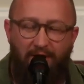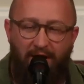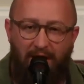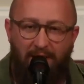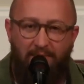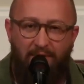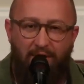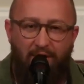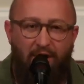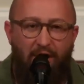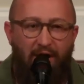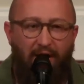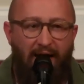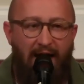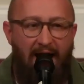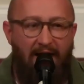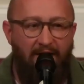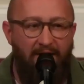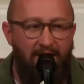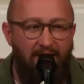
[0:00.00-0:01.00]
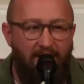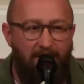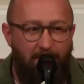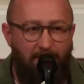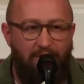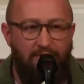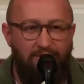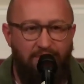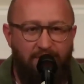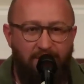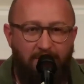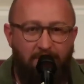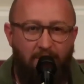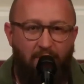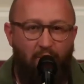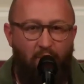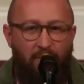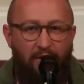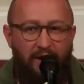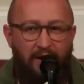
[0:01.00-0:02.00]
and I'm going to call out person number
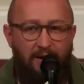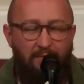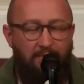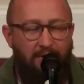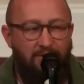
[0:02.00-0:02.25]
one and